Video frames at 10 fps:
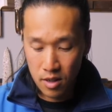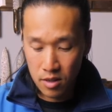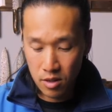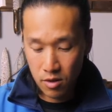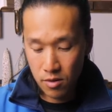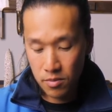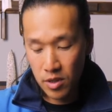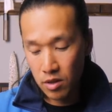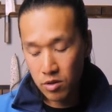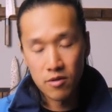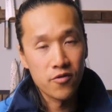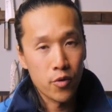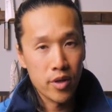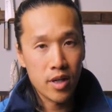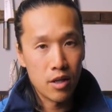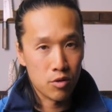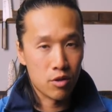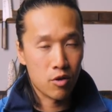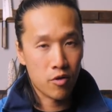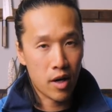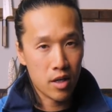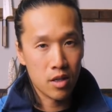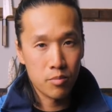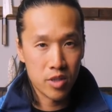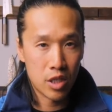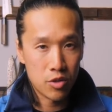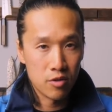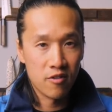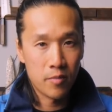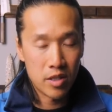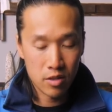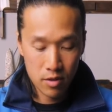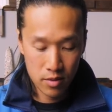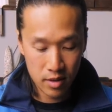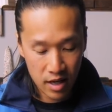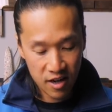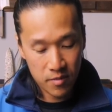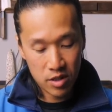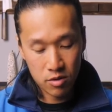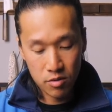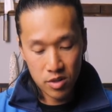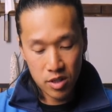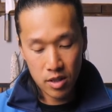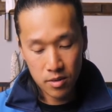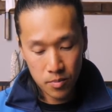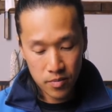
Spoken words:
So, to avoid any sort of cracking potential of my stones, I have my stones sit